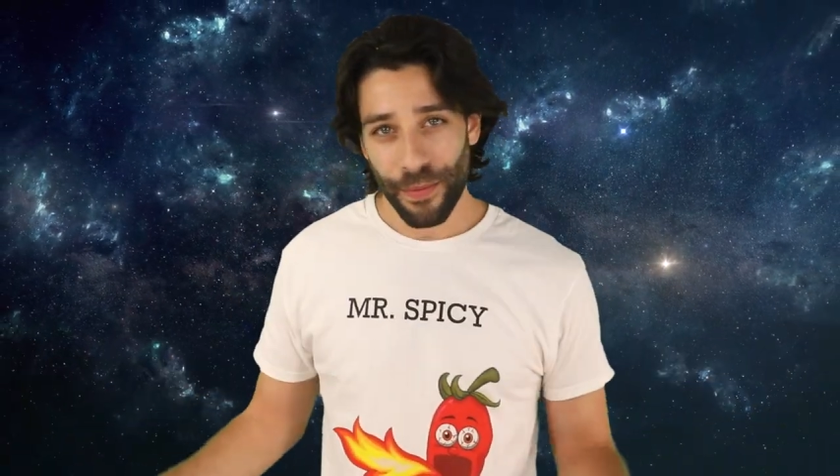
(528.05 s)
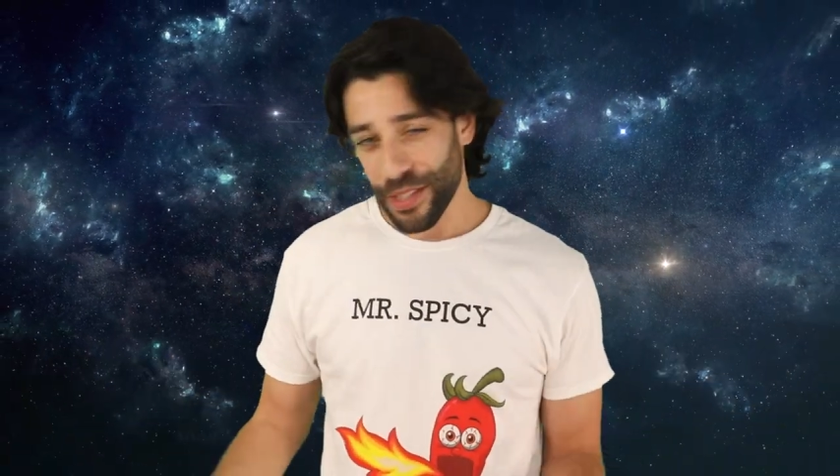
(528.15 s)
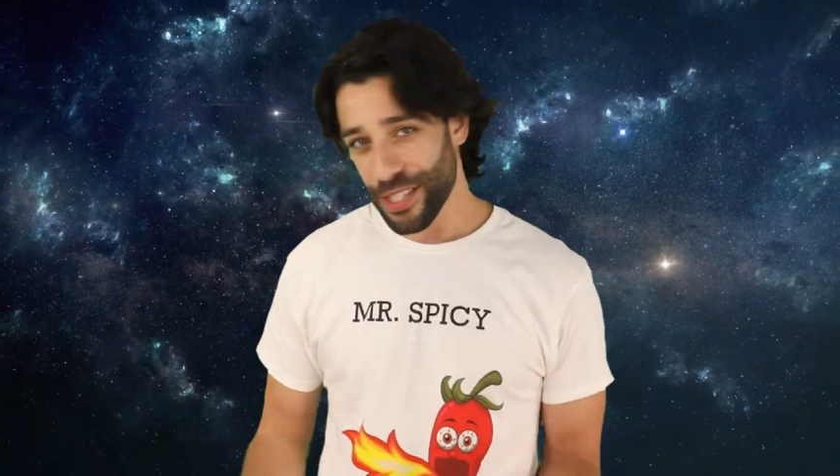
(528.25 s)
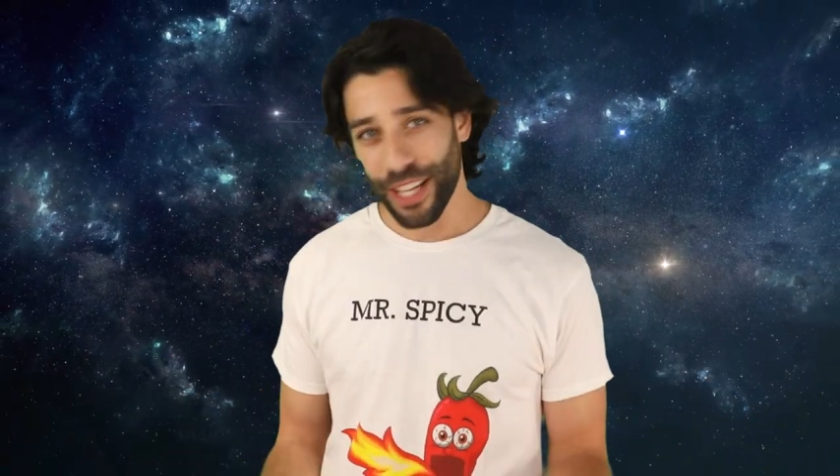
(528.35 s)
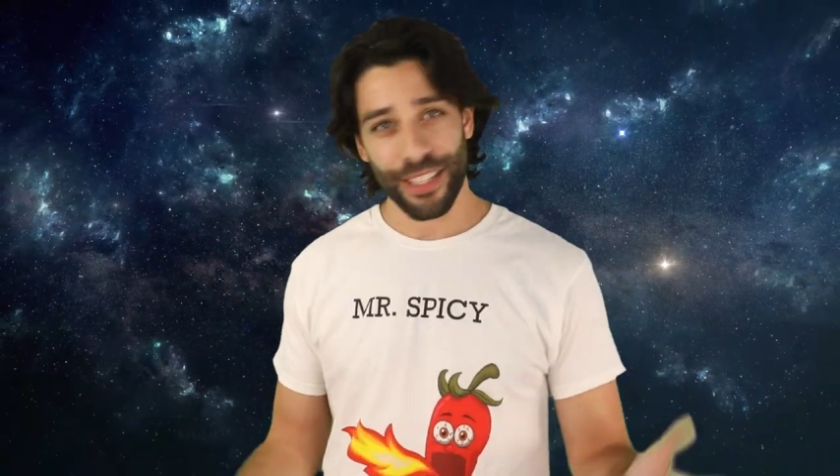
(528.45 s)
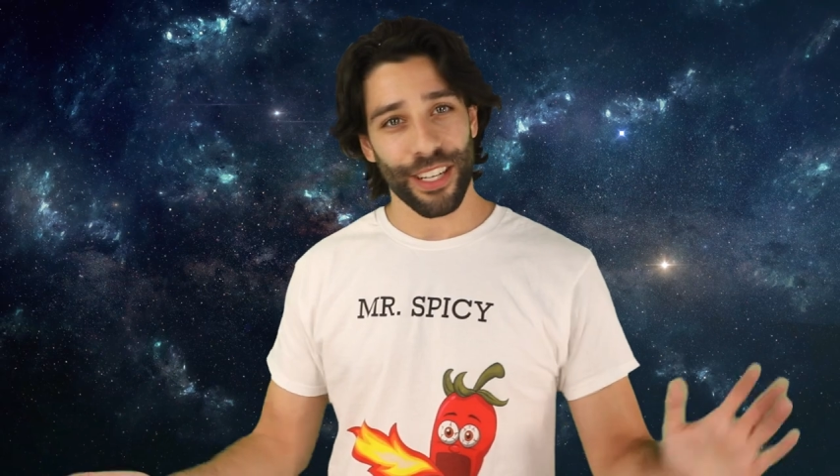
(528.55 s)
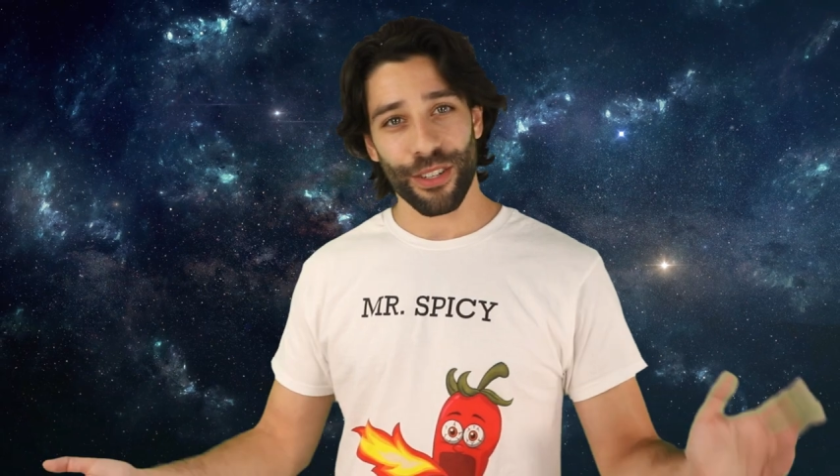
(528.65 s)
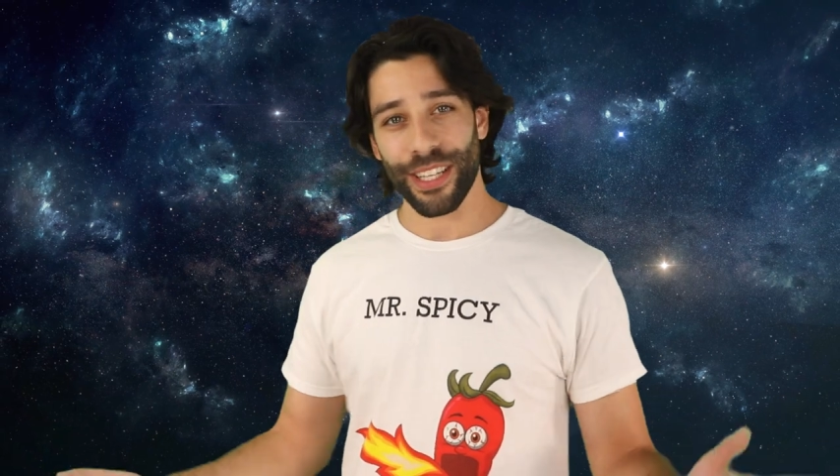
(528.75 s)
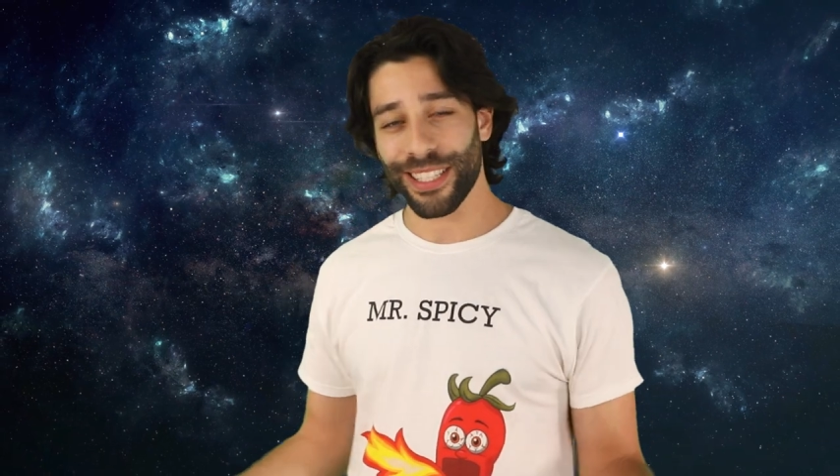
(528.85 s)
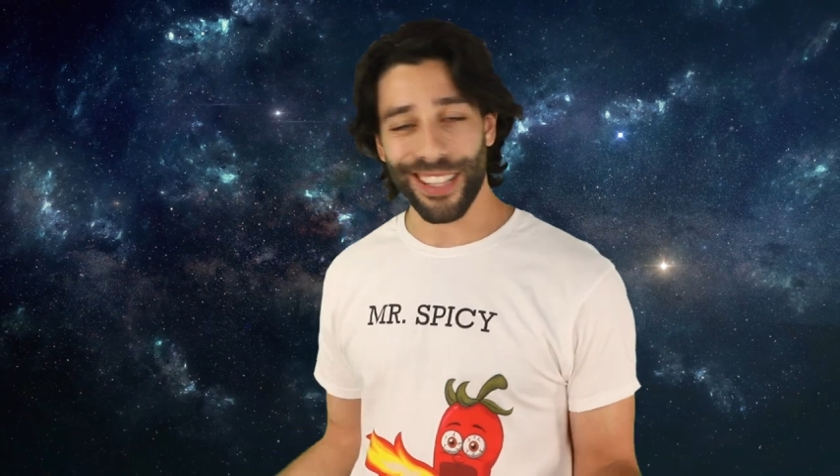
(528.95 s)
It's not, you
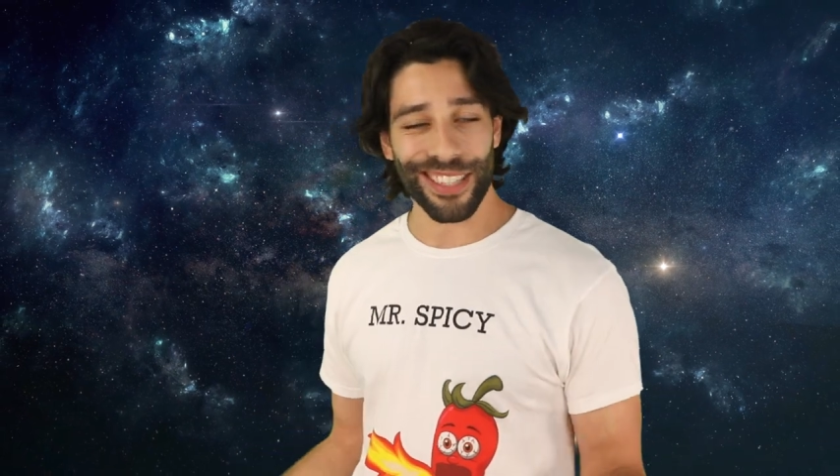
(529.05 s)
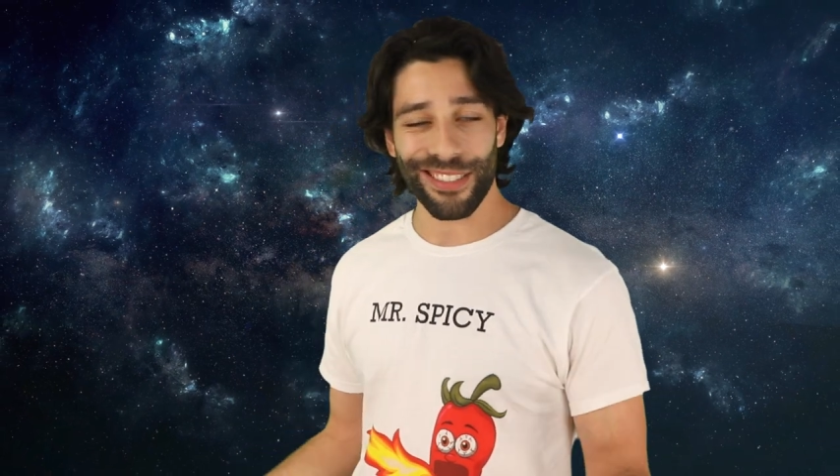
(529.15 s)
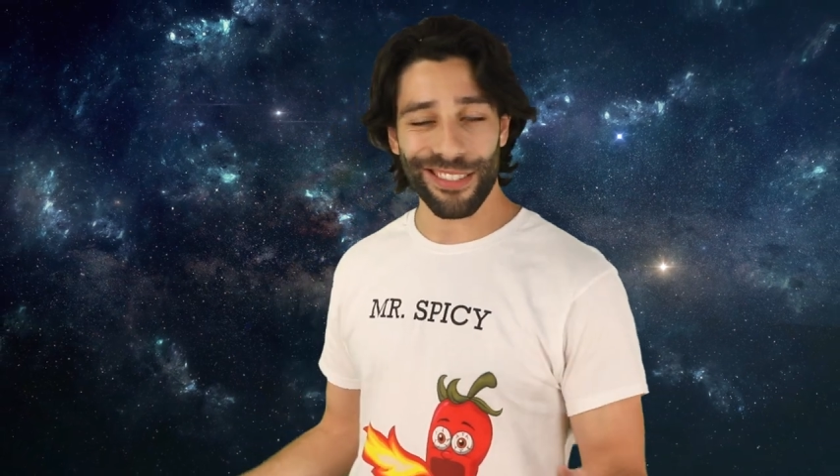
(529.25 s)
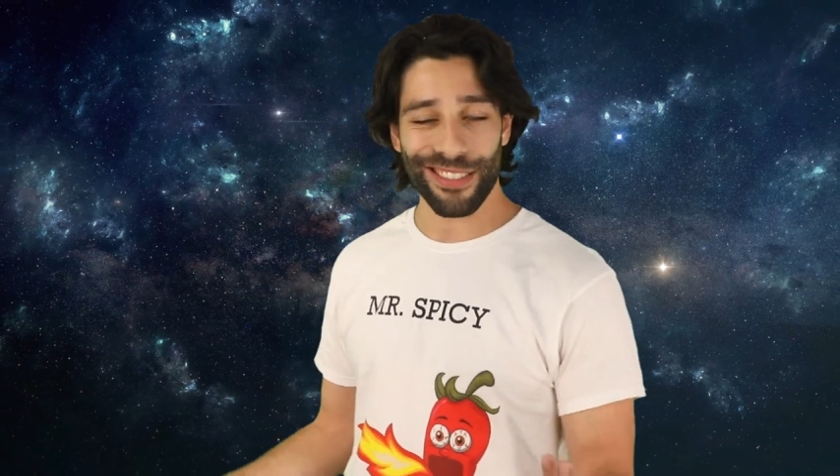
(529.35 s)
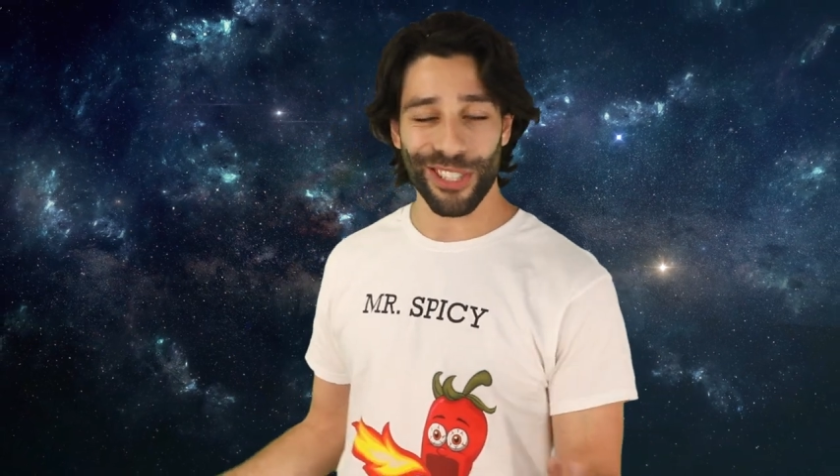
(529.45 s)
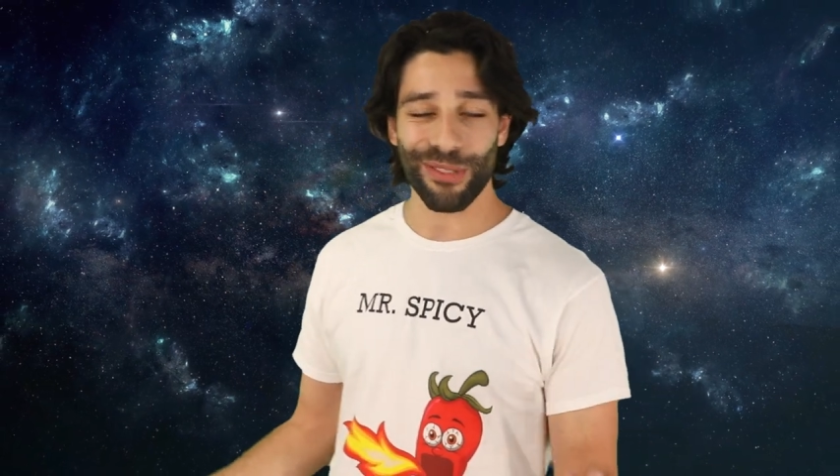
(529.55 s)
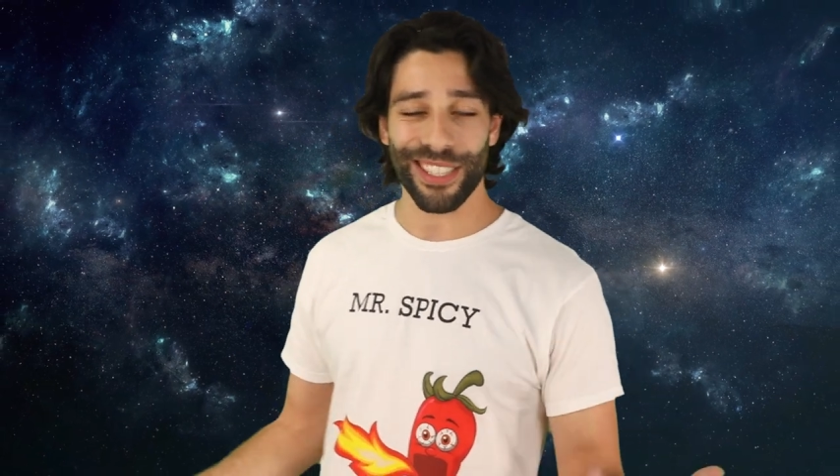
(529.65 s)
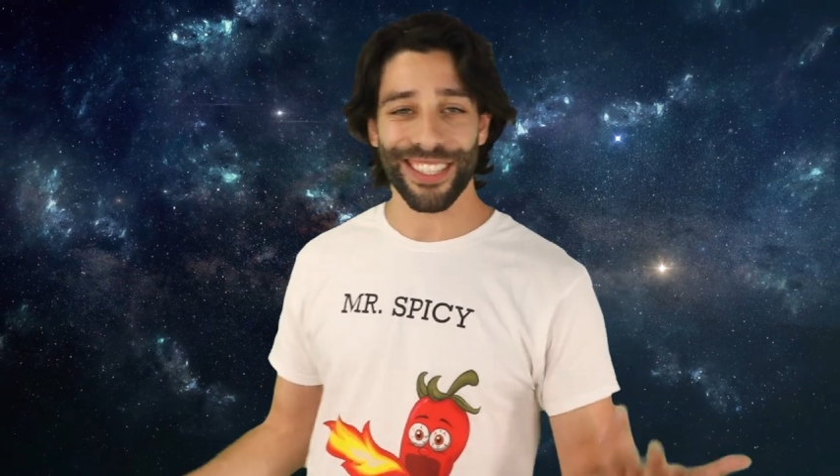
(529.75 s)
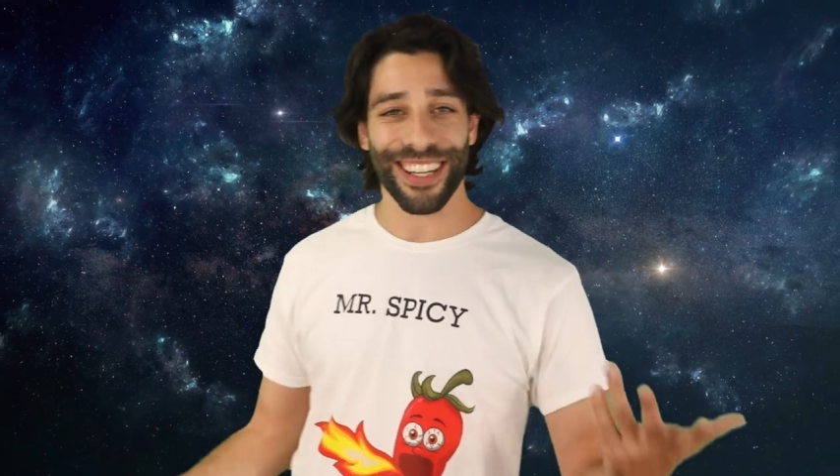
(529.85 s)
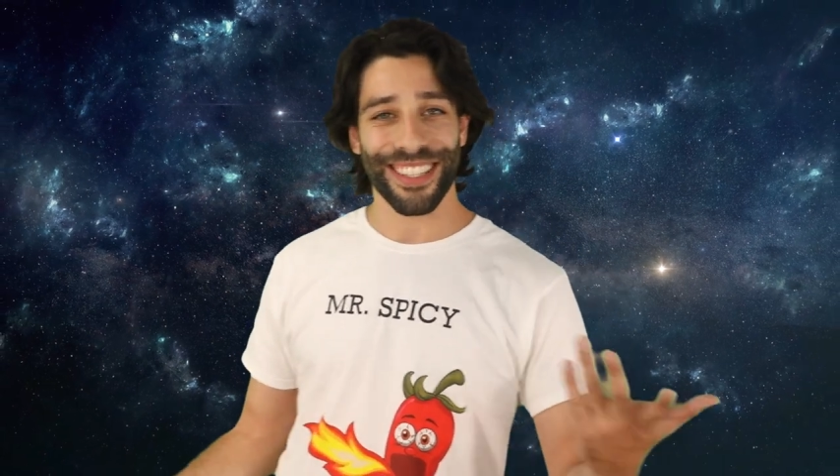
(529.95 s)
know, it's not, Zeus,
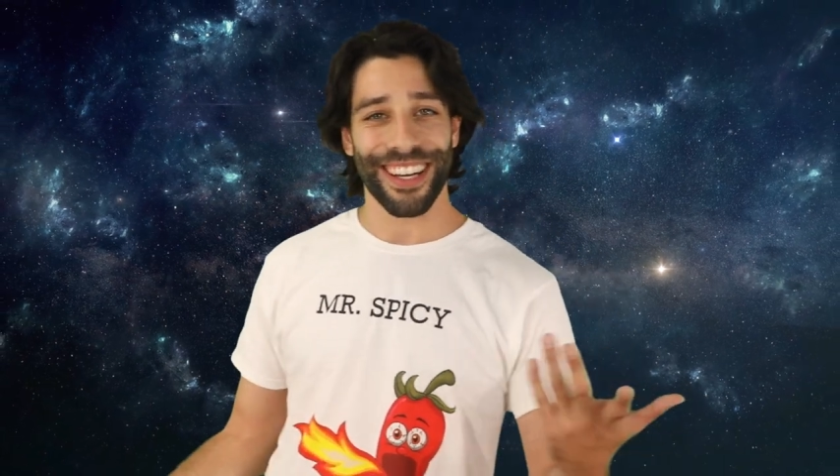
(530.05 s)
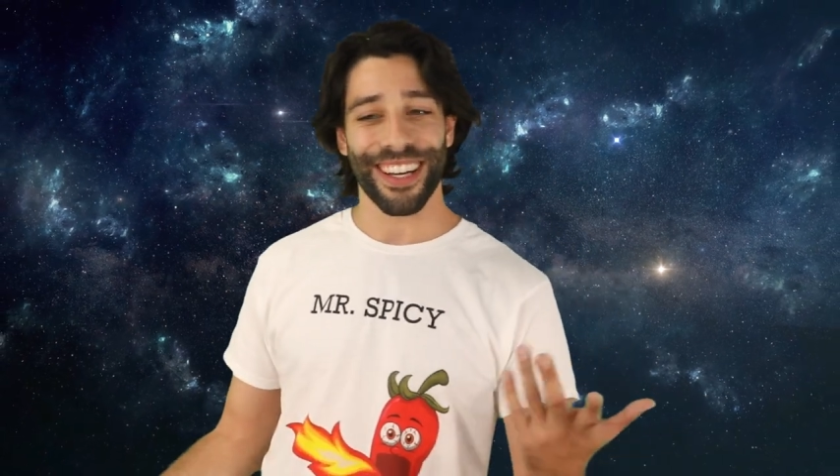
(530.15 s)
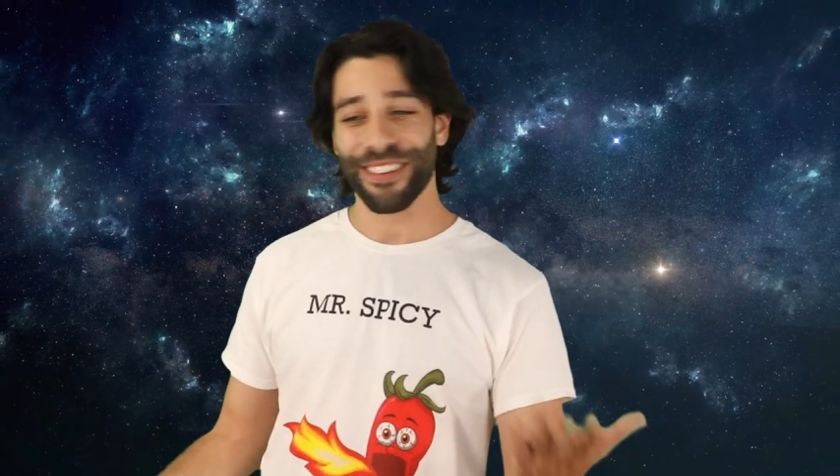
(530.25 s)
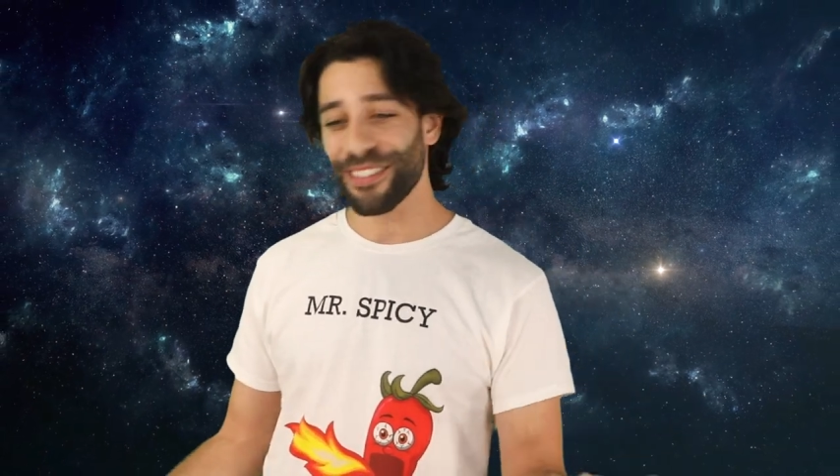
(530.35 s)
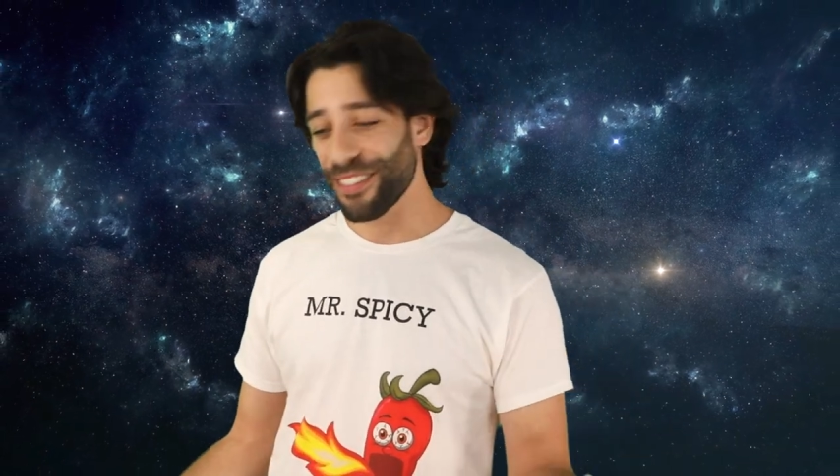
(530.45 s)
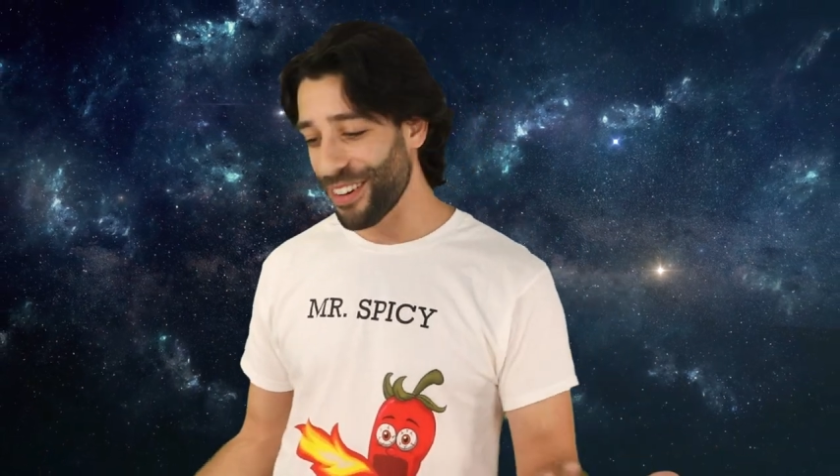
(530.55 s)
it's not uh,